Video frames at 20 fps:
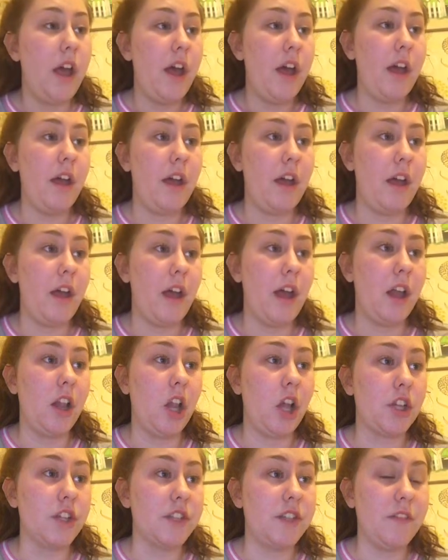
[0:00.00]
A
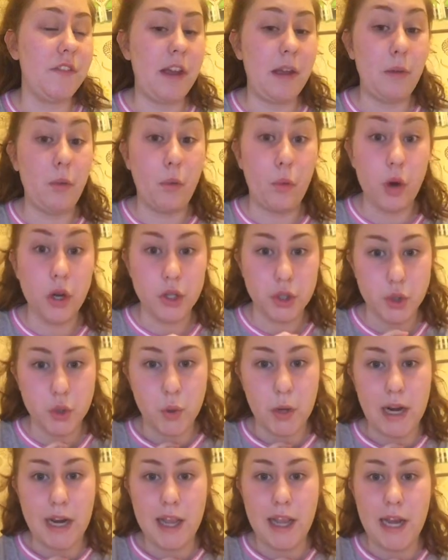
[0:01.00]
lot of it was
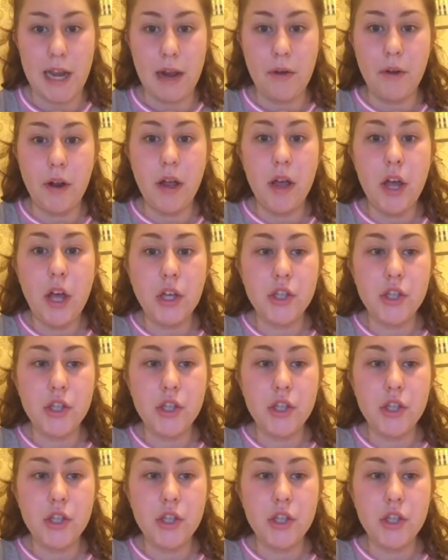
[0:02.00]
trial and error,